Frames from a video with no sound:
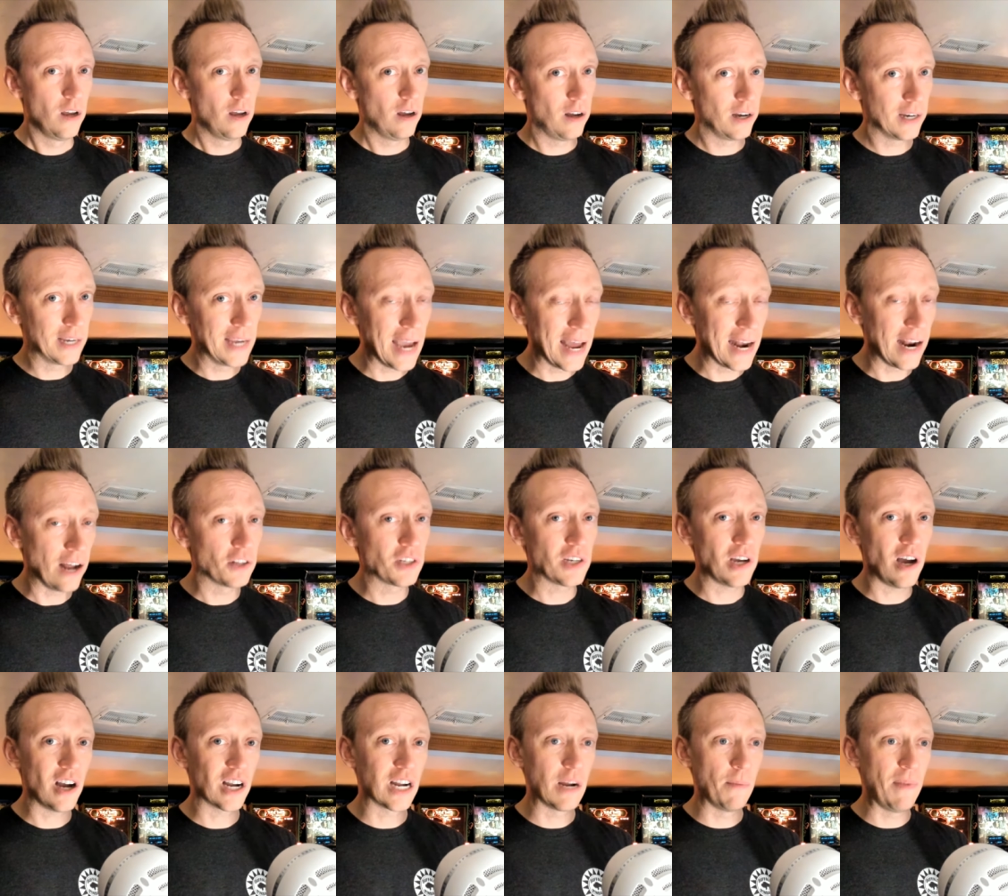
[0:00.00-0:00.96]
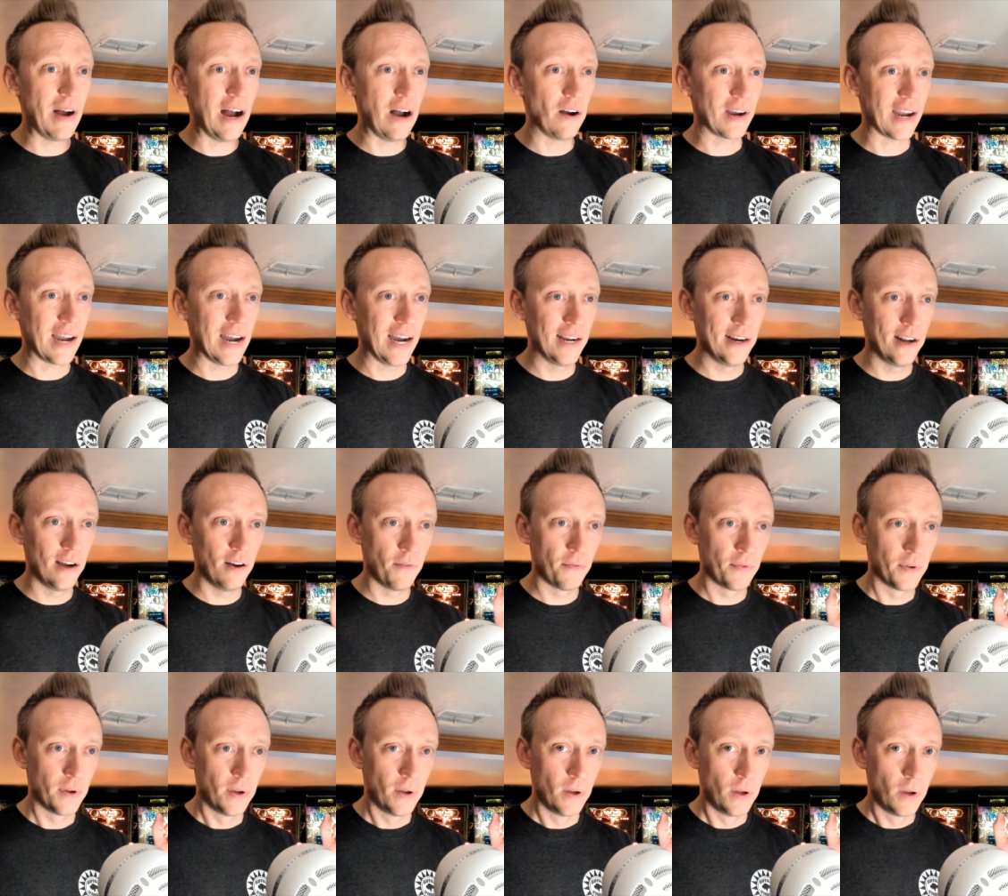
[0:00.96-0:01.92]
Again, I'll talk about kind
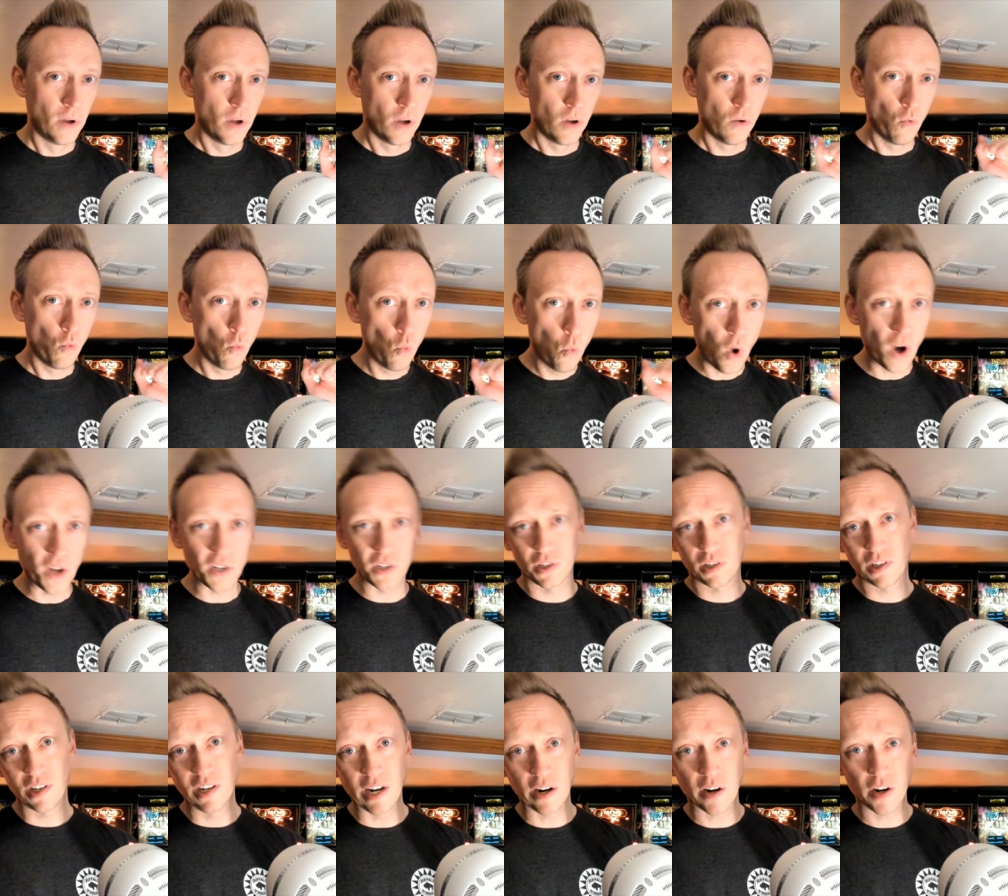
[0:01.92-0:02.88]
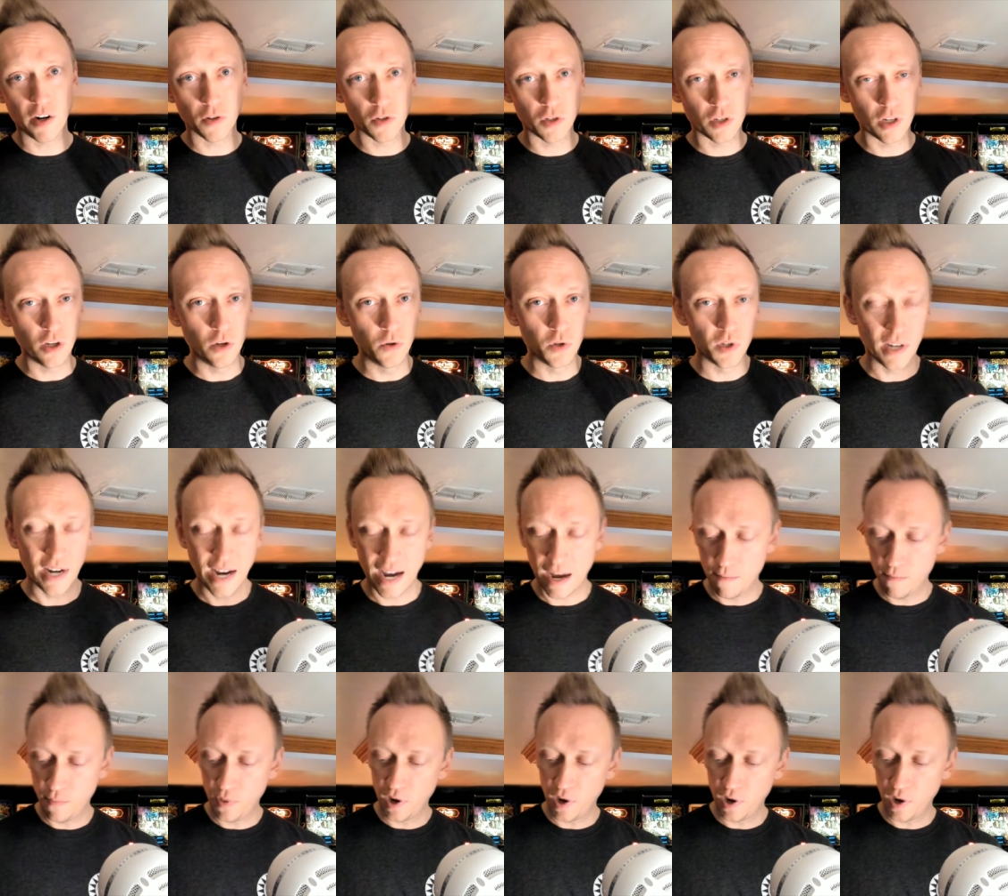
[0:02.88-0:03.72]
of what scenarios to use it on,